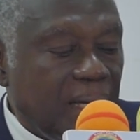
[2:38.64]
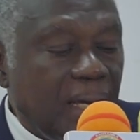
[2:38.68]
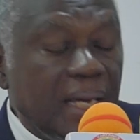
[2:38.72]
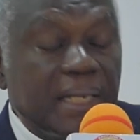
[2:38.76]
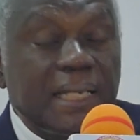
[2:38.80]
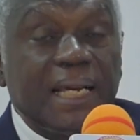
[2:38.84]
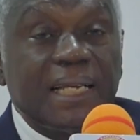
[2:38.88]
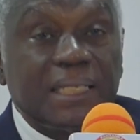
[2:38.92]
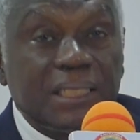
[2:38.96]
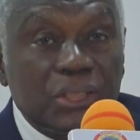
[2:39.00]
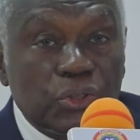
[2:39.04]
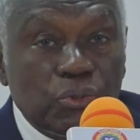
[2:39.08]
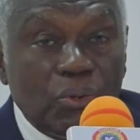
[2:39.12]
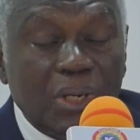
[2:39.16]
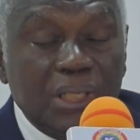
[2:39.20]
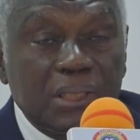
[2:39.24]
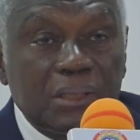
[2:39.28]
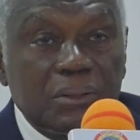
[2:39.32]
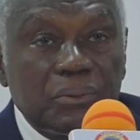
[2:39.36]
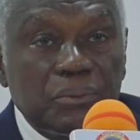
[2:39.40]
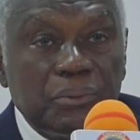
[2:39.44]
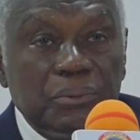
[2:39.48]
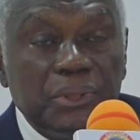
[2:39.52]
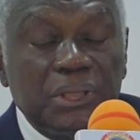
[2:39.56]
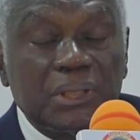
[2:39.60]
And that is what
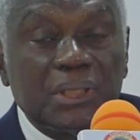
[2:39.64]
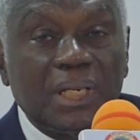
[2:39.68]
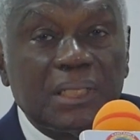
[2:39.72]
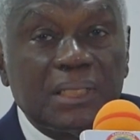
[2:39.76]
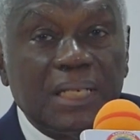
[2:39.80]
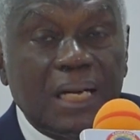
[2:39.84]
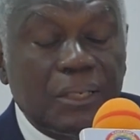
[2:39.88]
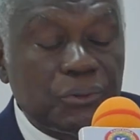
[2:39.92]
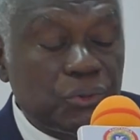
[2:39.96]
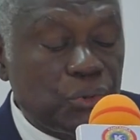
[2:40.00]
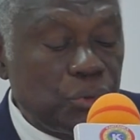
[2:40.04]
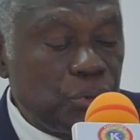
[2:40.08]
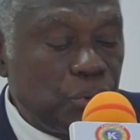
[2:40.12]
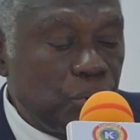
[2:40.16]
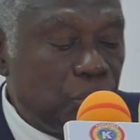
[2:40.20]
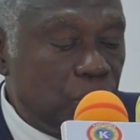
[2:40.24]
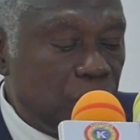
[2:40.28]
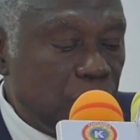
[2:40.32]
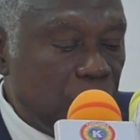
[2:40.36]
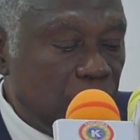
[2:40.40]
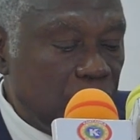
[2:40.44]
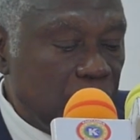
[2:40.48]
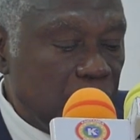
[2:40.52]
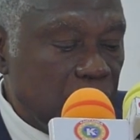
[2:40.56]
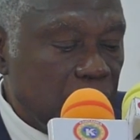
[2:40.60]
we set out to
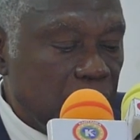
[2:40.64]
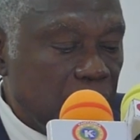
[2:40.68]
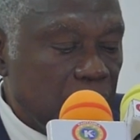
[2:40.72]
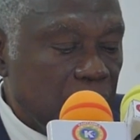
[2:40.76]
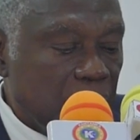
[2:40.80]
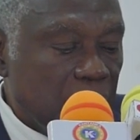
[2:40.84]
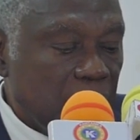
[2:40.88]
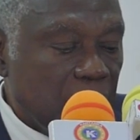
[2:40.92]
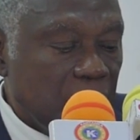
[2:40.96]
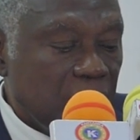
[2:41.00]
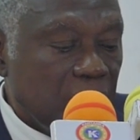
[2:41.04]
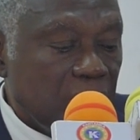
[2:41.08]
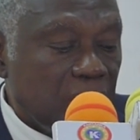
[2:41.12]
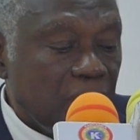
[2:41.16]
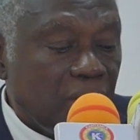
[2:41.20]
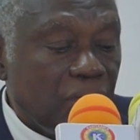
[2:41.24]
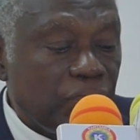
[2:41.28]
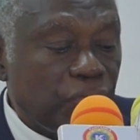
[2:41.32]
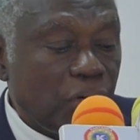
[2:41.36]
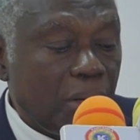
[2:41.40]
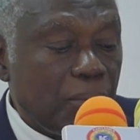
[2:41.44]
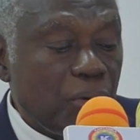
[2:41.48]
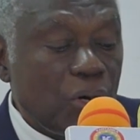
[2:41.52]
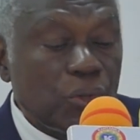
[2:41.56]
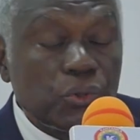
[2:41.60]
do
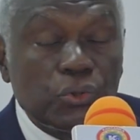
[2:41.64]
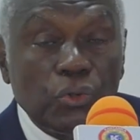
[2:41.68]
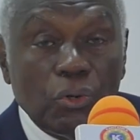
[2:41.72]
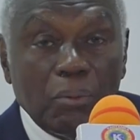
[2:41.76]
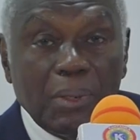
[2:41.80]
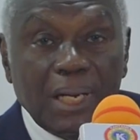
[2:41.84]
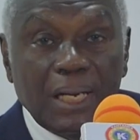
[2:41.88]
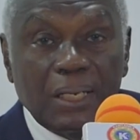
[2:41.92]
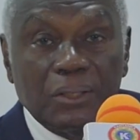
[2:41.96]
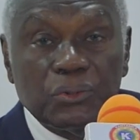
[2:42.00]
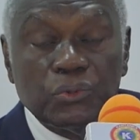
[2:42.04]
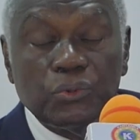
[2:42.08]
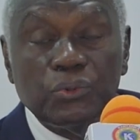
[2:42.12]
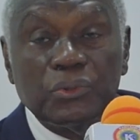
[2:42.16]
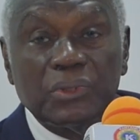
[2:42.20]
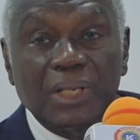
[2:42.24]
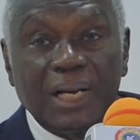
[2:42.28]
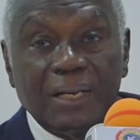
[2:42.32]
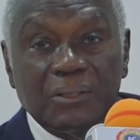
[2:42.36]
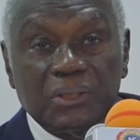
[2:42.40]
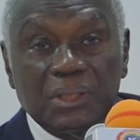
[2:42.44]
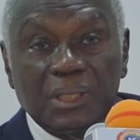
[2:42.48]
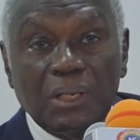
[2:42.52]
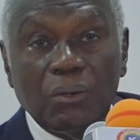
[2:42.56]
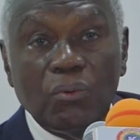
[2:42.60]
from October
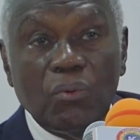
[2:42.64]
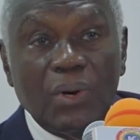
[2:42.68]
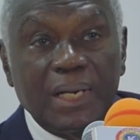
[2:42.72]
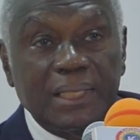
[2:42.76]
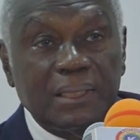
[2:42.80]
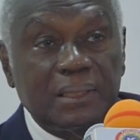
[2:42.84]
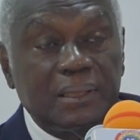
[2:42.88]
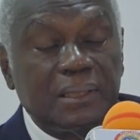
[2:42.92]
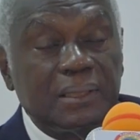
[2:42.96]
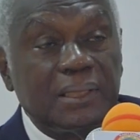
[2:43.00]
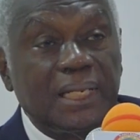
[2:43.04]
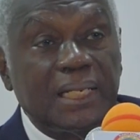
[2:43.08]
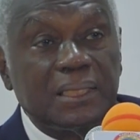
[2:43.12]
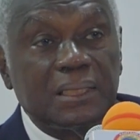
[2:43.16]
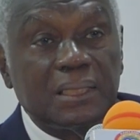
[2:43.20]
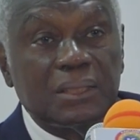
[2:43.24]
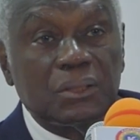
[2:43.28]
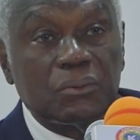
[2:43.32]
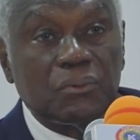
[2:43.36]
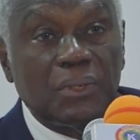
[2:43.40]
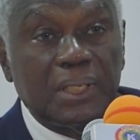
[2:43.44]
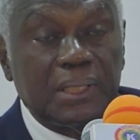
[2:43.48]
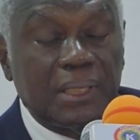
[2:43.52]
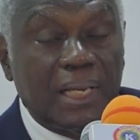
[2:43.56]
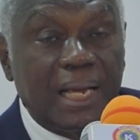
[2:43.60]
2001. That
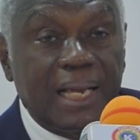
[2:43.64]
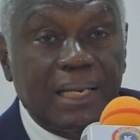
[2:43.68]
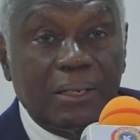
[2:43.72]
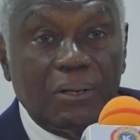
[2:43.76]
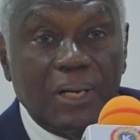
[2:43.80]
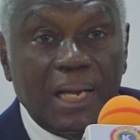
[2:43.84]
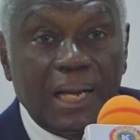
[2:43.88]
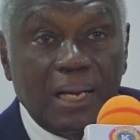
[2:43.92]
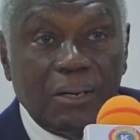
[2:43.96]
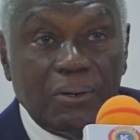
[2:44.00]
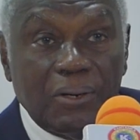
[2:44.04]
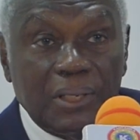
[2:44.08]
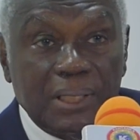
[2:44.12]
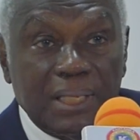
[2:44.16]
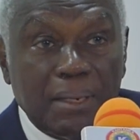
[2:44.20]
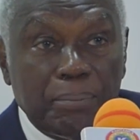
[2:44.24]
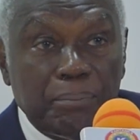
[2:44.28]
is when I got